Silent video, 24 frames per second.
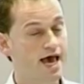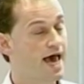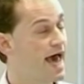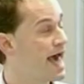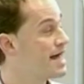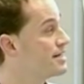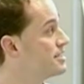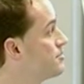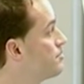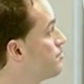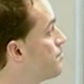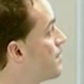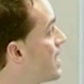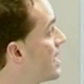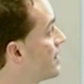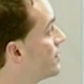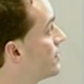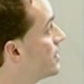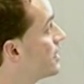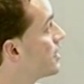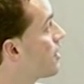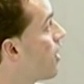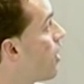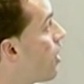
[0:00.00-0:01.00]
And
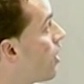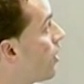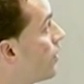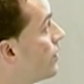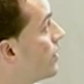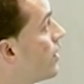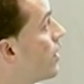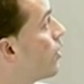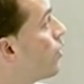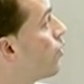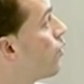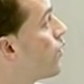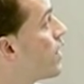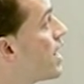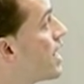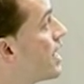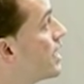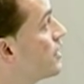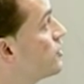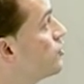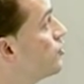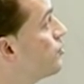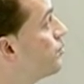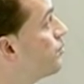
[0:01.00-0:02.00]
depending on
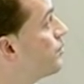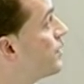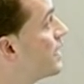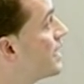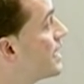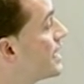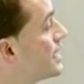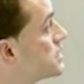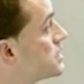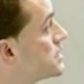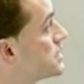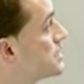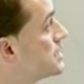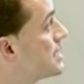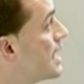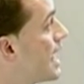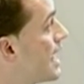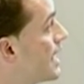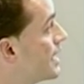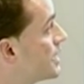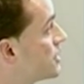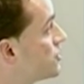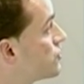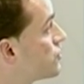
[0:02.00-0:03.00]
where you place the
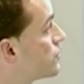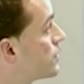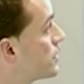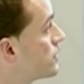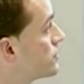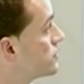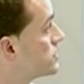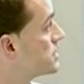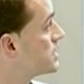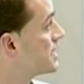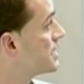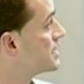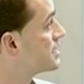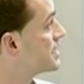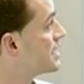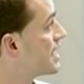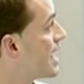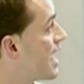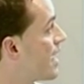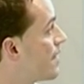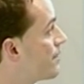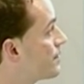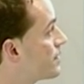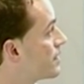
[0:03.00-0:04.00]
electrodes, it
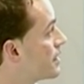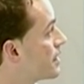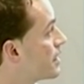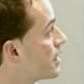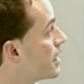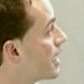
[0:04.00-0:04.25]
can